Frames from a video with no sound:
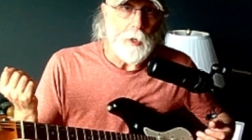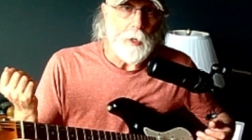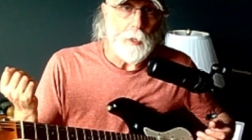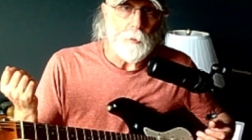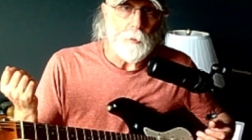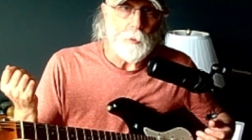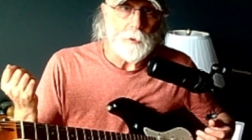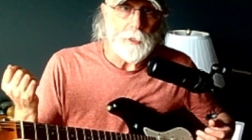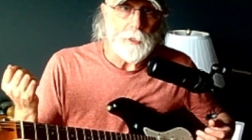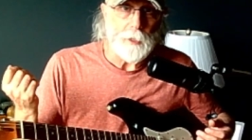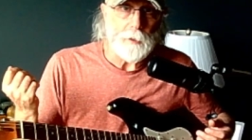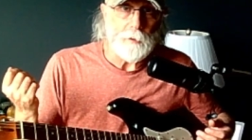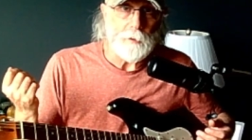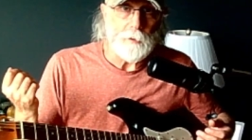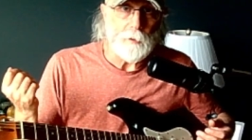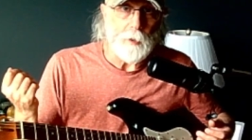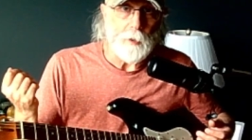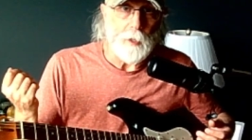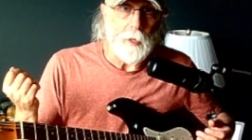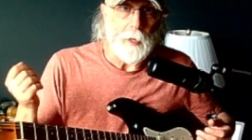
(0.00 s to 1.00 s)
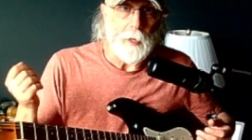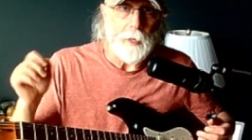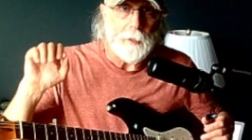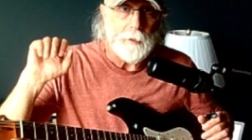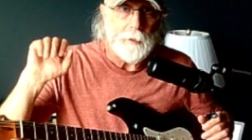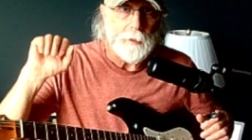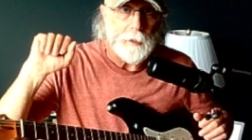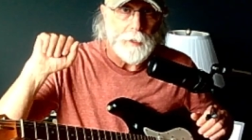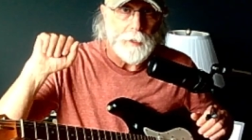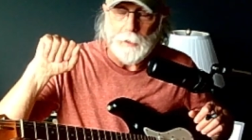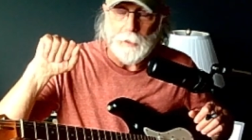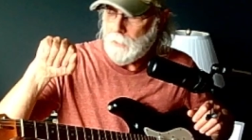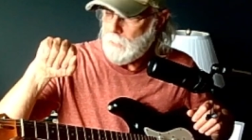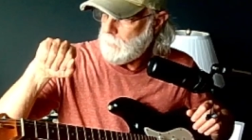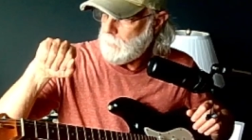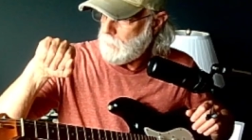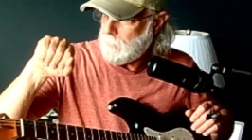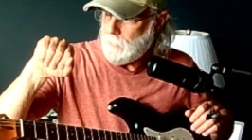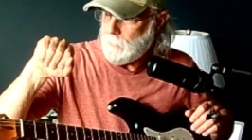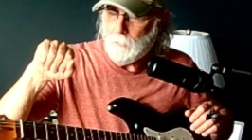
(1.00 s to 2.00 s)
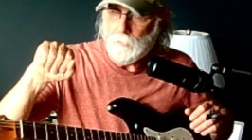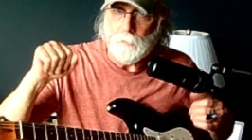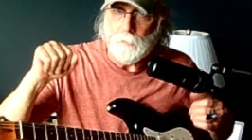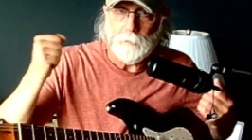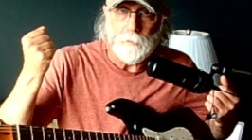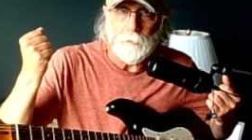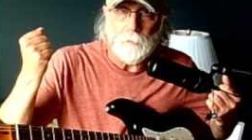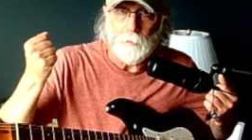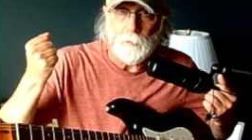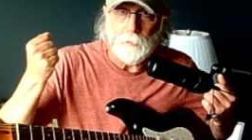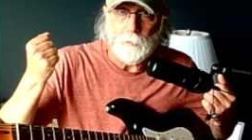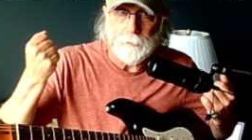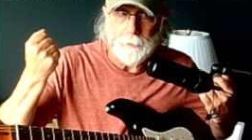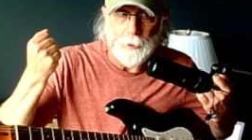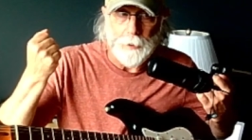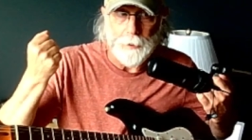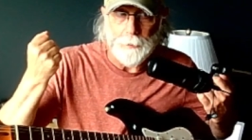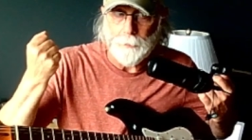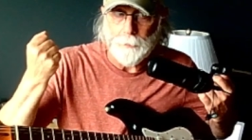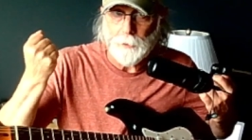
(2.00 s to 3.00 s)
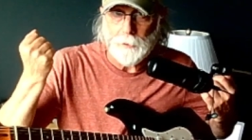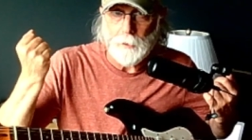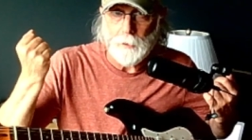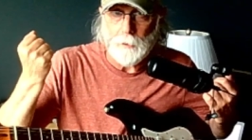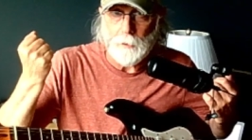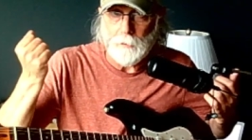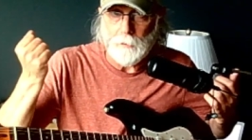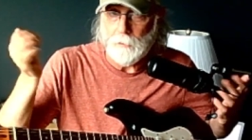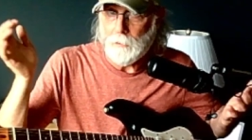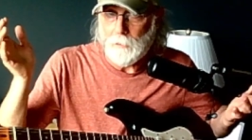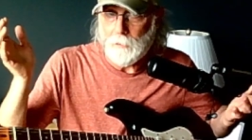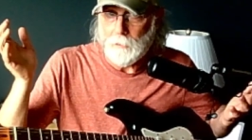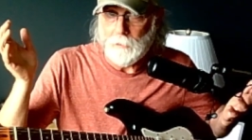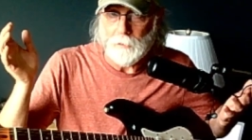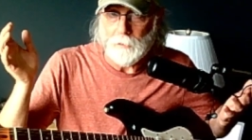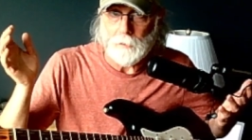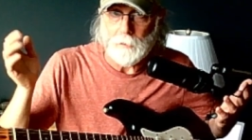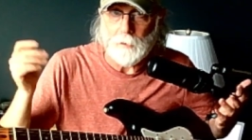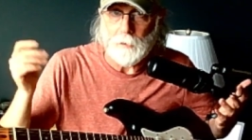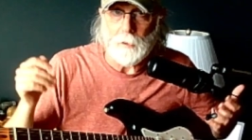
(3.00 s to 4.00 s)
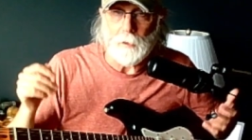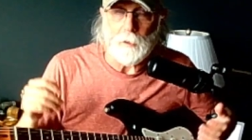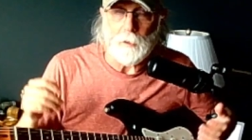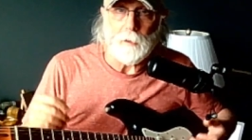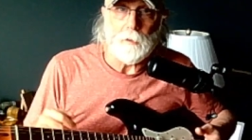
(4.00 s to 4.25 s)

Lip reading: which had too high and carpal tunnel. Now